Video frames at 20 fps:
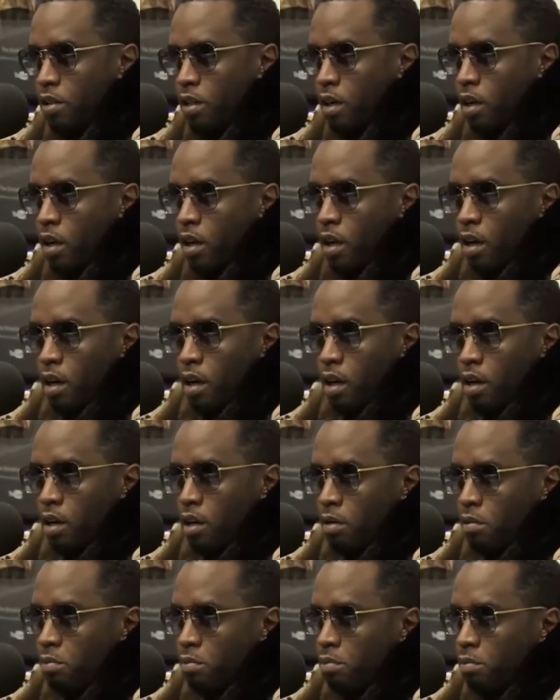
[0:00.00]
so far.
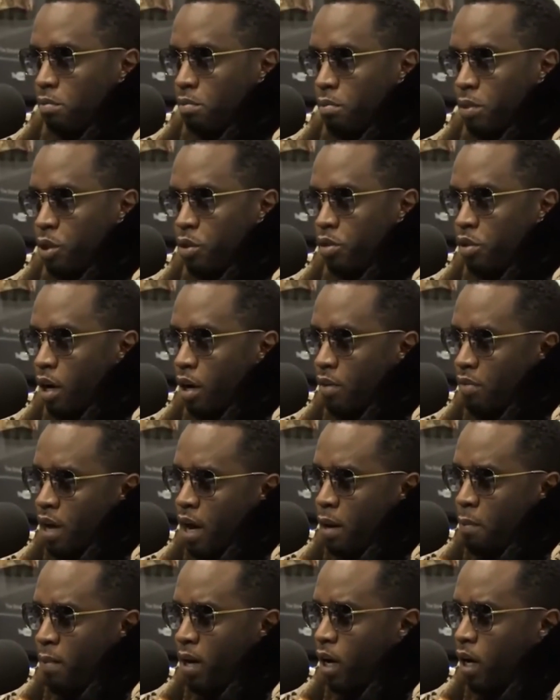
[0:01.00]

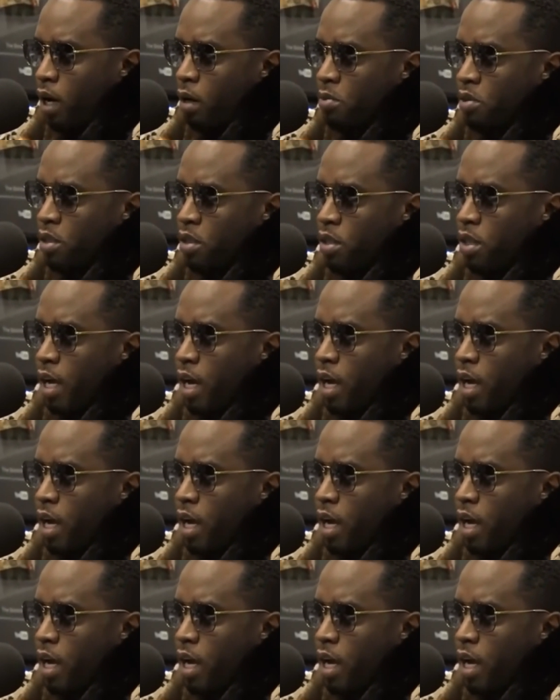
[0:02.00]
Still, Diddy's team